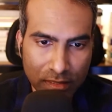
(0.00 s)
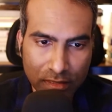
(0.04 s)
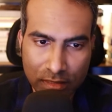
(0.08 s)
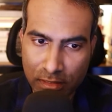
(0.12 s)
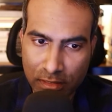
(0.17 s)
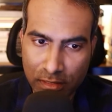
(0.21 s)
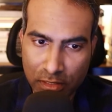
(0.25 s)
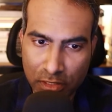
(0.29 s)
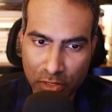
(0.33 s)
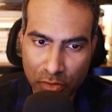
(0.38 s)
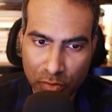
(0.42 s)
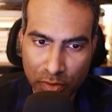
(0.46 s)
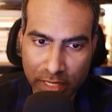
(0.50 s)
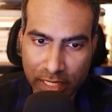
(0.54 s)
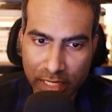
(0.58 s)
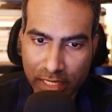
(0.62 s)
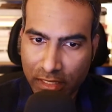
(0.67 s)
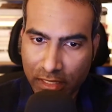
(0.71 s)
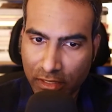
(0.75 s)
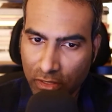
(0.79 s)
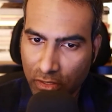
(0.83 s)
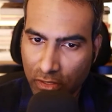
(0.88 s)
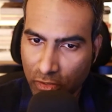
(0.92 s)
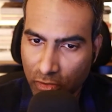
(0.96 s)
you were
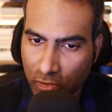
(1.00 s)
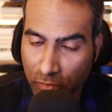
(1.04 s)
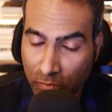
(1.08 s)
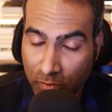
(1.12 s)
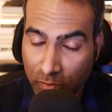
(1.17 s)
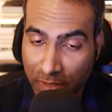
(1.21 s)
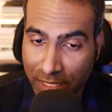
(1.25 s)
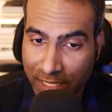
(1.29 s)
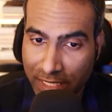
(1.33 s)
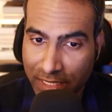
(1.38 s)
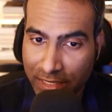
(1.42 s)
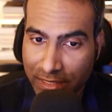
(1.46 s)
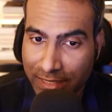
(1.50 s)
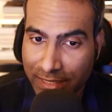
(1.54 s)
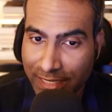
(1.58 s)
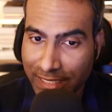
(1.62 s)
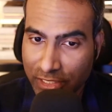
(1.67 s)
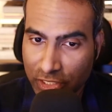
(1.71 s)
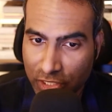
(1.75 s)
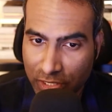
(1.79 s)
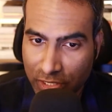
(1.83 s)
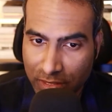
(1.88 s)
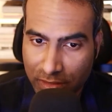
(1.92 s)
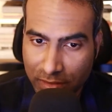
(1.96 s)
getting a lot of media
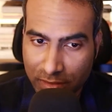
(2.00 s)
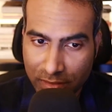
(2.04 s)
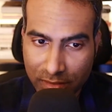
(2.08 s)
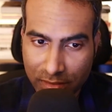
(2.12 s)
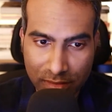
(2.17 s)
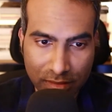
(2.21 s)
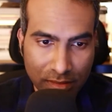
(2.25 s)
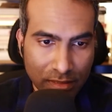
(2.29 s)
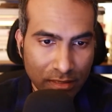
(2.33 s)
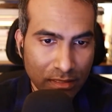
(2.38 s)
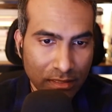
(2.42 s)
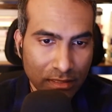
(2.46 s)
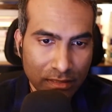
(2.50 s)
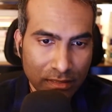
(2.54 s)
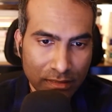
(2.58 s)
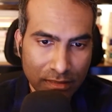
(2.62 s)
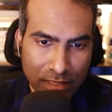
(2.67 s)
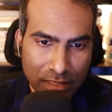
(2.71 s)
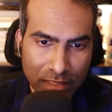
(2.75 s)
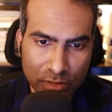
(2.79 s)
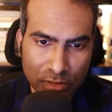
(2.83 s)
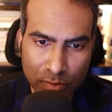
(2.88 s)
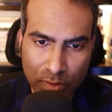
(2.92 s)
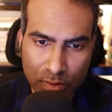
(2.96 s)
attention.
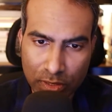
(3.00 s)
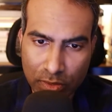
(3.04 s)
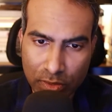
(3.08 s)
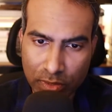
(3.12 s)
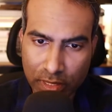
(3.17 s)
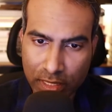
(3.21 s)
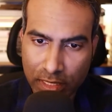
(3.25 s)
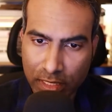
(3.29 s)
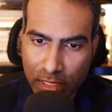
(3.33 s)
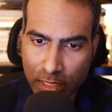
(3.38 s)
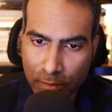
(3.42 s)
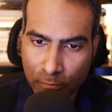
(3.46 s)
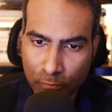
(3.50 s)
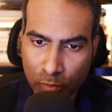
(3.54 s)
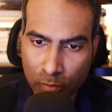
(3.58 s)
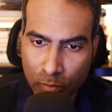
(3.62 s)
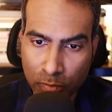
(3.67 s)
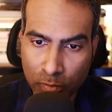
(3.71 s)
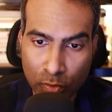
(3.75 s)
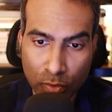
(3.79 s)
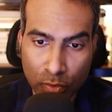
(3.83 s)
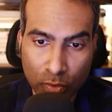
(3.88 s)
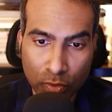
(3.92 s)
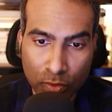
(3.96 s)
Things were looking up for
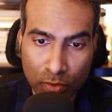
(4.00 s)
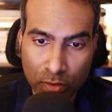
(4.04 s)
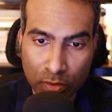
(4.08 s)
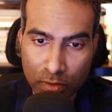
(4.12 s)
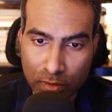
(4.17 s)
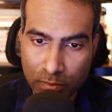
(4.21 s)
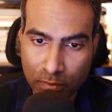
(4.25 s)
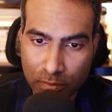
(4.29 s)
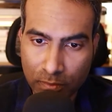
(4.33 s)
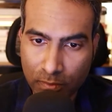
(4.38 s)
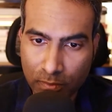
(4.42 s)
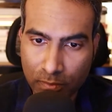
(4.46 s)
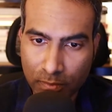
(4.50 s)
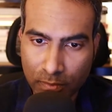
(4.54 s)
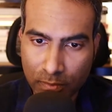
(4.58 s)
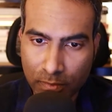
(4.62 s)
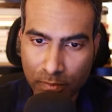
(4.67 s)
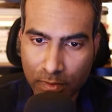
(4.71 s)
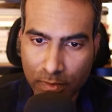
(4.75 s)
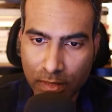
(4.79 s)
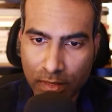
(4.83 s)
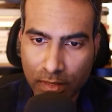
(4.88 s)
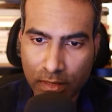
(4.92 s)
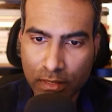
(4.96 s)
Paul.
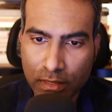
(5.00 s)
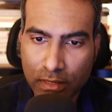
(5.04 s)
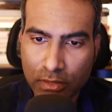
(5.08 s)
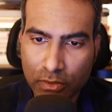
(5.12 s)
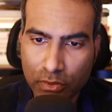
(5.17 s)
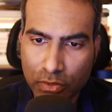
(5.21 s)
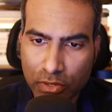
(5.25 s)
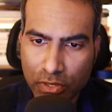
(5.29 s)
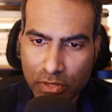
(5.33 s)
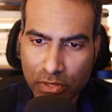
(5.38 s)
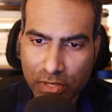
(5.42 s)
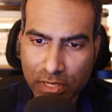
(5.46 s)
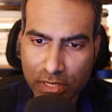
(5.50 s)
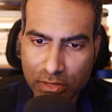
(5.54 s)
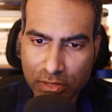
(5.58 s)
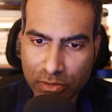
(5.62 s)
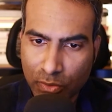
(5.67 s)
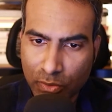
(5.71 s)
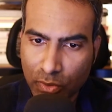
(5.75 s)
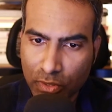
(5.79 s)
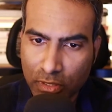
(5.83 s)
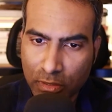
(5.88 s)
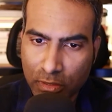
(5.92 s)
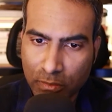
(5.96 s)
Could you just
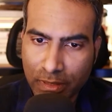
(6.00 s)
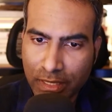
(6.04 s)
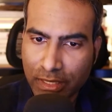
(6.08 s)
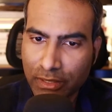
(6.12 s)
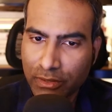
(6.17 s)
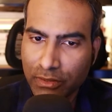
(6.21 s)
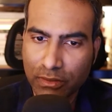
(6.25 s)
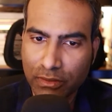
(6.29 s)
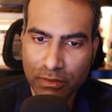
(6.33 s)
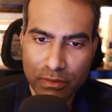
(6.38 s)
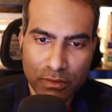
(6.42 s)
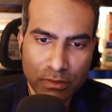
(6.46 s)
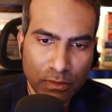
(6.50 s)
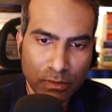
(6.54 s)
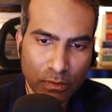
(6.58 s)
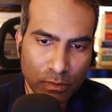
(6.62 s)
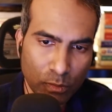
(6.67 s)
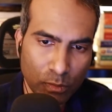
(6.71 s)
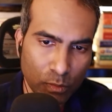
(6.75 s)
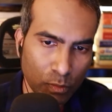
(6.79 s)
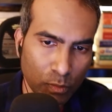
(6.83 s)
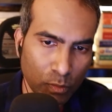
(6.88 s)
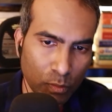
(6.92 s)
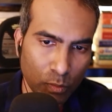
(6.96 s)
talk about
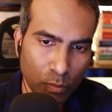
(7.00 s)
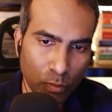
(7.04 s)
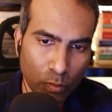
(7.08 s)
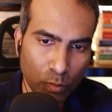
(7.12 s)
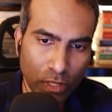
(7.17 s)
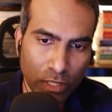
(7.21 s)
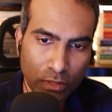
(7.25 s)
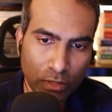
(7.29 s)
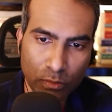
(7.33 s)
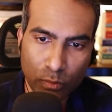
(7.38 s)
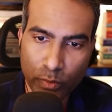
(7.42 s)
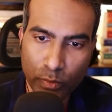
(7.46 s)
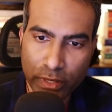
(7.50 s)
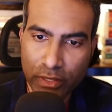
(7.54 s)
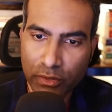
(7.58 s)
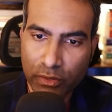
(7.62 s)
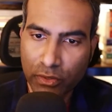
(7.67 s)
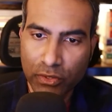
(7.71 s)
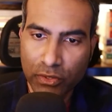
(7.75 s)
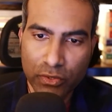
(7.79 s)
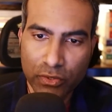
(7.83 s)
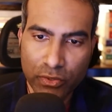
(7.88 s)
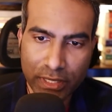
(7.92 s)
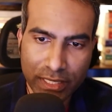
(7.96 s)
what went
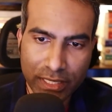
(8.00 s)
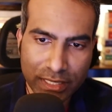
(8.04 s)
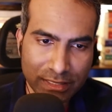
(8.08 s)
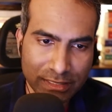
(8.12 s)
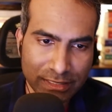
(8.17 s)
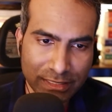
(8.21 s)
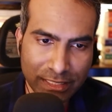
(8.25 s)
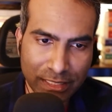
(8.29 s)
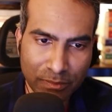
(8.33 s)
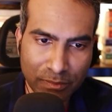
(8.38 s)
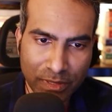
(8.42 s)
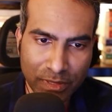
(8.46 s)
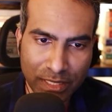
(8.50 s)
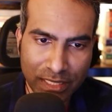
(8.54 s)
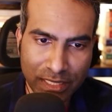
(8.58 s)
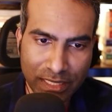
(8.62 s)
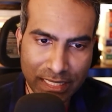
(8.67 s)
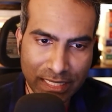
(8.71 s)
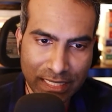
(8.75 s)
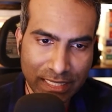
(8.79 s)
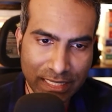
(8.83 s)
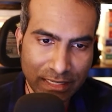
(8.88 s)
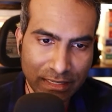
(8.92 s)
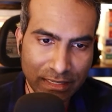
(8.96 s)
on during the summit
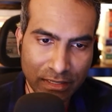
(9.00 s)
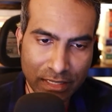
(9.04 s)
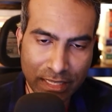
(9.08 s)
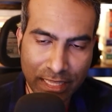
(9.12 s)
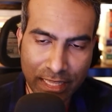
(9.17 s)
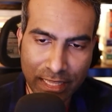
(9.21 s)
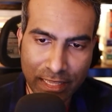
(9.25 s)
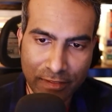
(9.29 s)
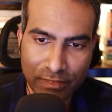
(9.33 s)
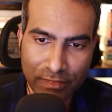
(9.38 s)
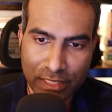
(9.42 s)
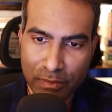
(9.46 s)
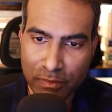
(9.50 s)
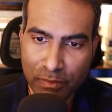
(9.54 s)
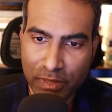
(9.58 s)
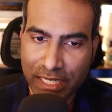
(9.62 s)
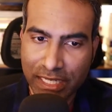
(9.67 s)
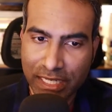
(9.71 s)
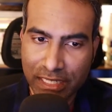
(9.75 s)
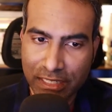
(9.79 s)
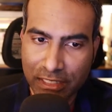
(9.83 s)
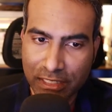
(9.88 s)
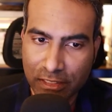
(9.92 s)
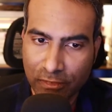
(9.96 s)
and have there been
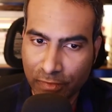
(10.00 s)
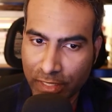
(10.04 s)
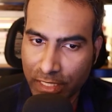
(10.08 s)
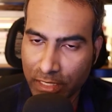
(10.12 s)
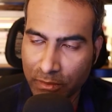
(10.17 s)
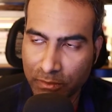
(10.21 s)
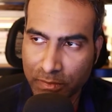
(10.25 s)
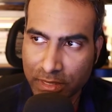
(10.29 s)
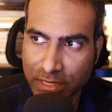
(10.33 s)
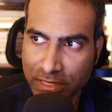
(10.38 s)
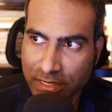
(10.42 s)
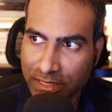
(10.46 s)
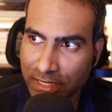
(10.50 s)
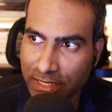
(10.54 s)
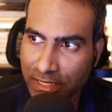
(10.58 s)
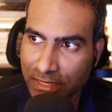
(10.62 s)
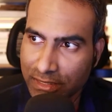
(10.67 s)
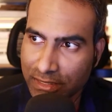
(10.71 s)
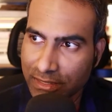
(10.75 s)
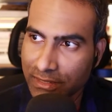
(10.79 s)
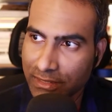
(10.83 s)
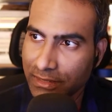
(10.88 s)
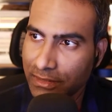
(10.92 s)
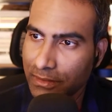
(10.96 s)
any developments
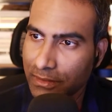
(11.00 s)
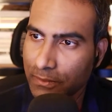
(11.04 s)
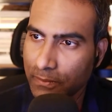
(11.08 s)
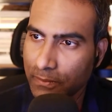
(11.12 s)
since?